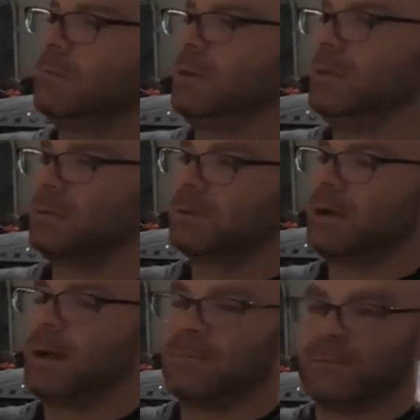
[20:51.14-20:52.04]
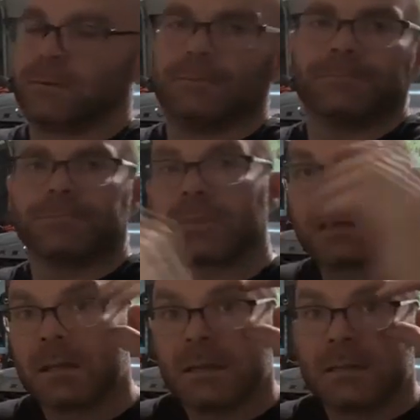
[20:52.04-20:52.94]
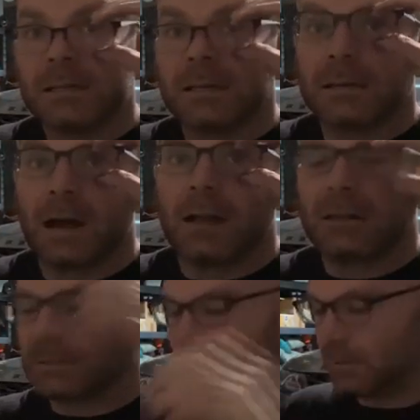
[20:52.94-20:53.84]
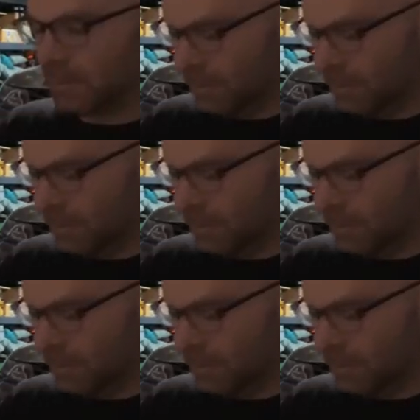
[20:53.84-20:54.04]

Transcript: Buy crap for ten dollars or,